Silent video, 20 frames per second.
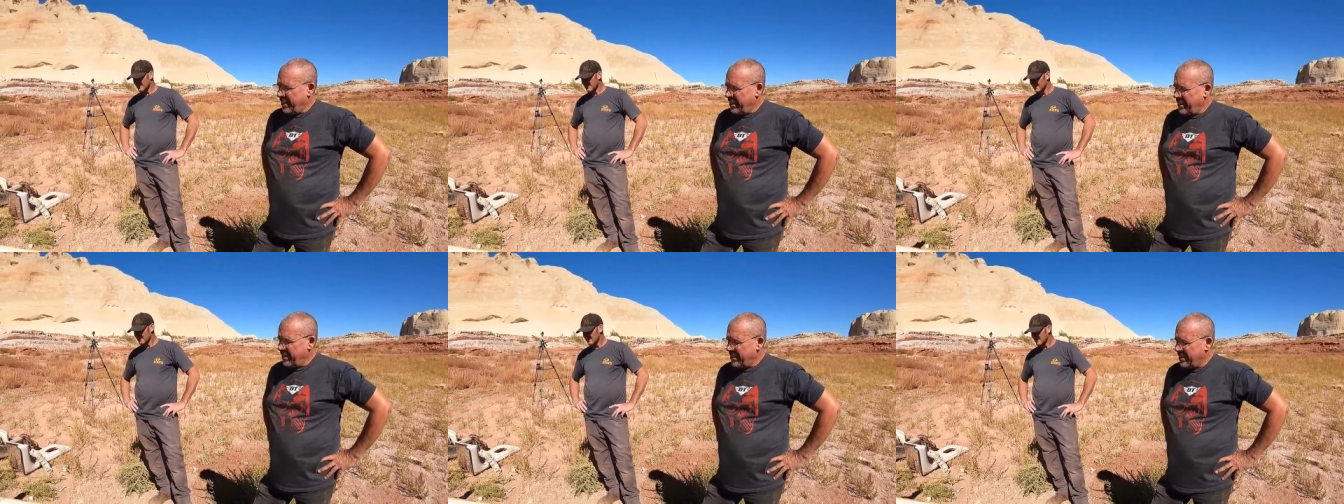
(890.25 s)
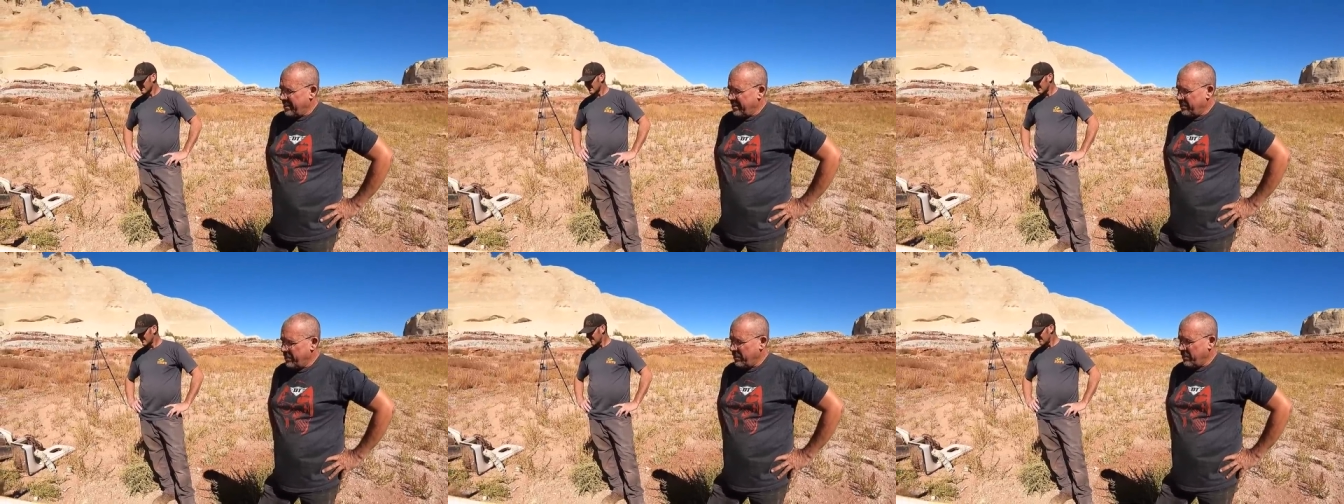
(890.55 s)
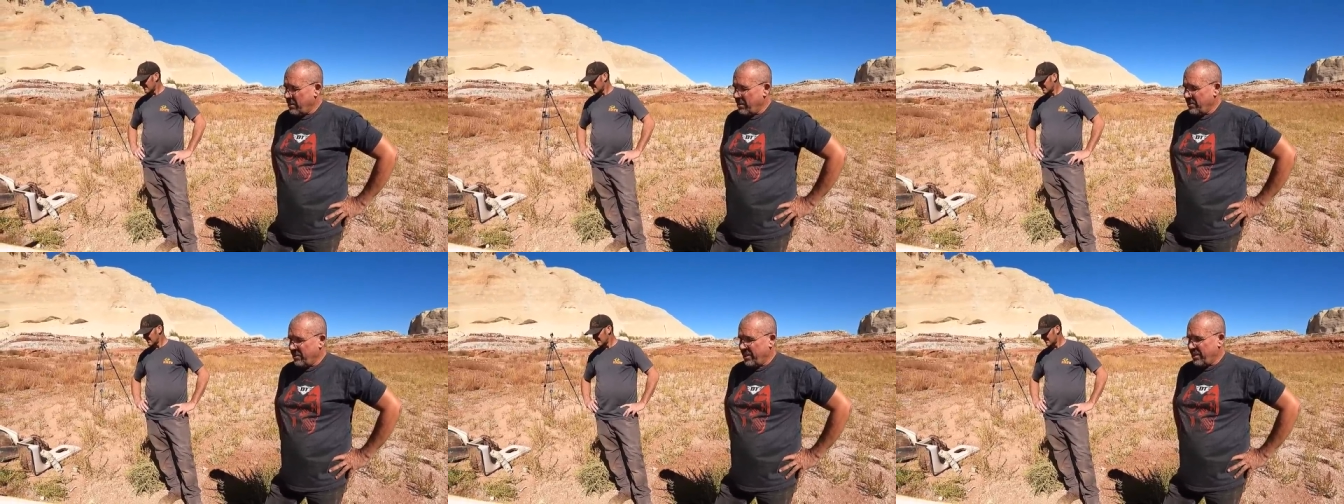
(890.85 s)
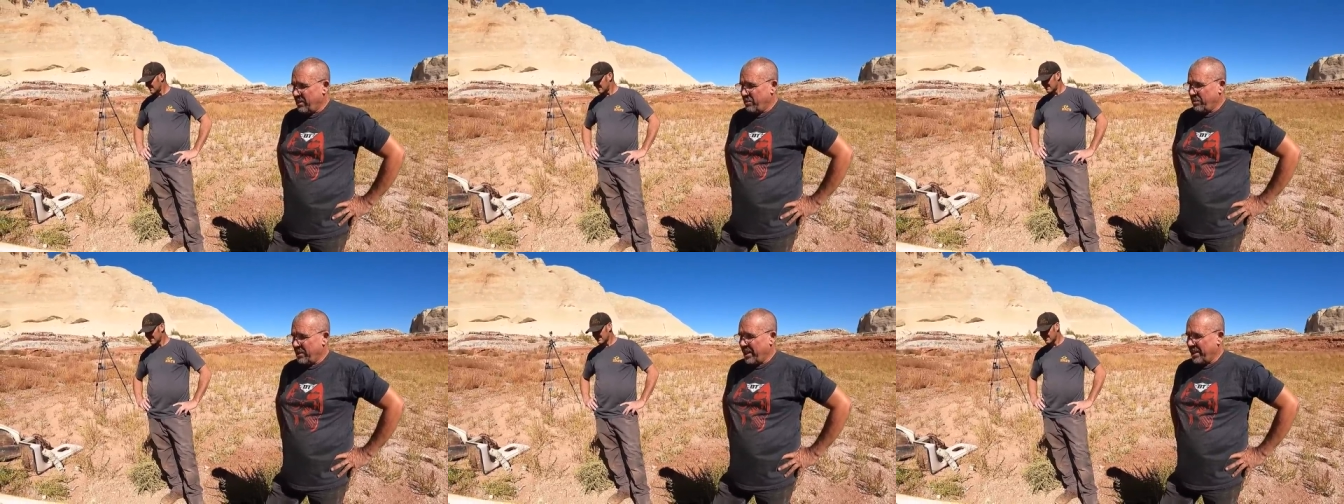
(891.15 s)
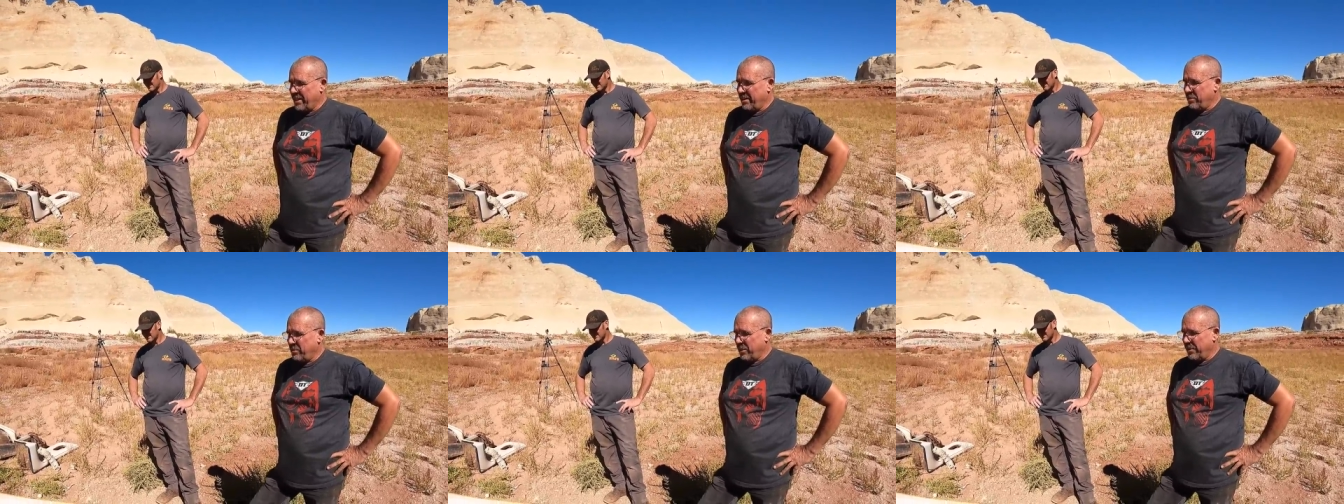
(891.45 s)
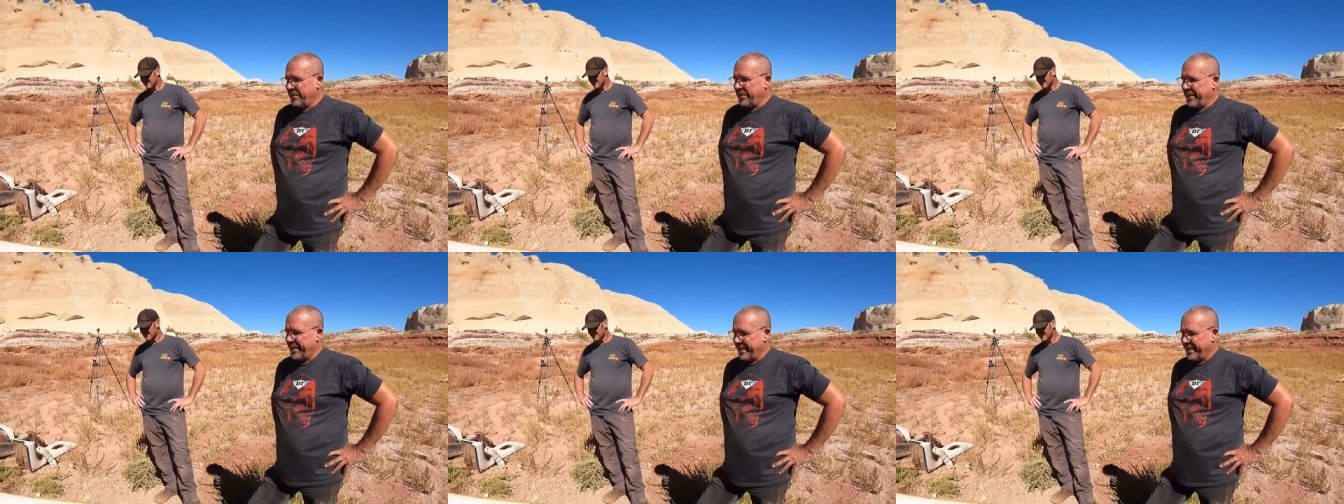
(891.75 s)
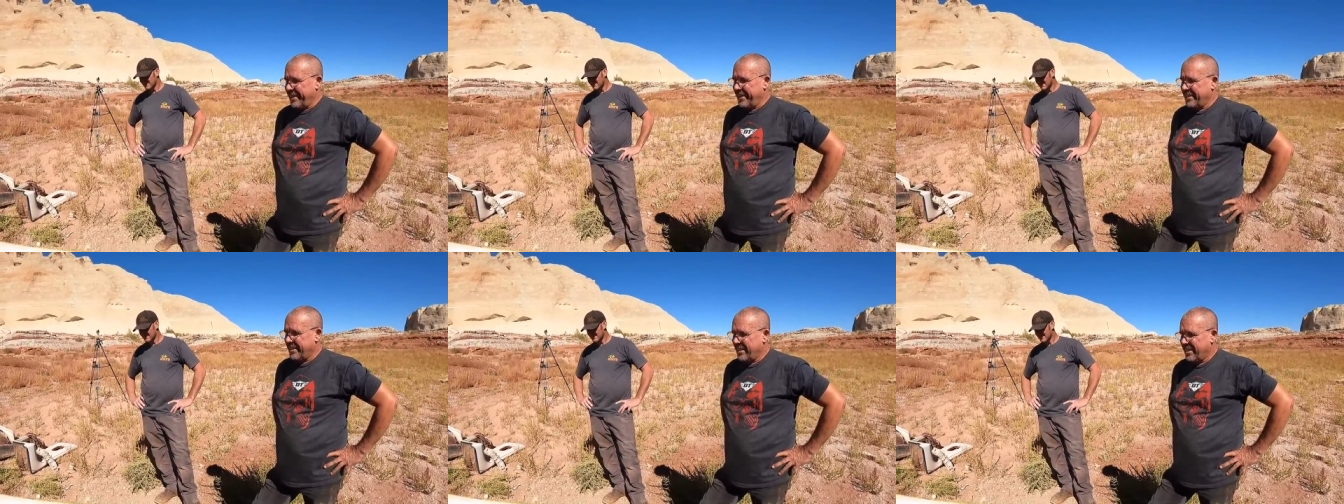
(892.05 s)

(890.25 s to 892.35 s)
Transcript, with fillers: uh, we won't know. But I know one thing.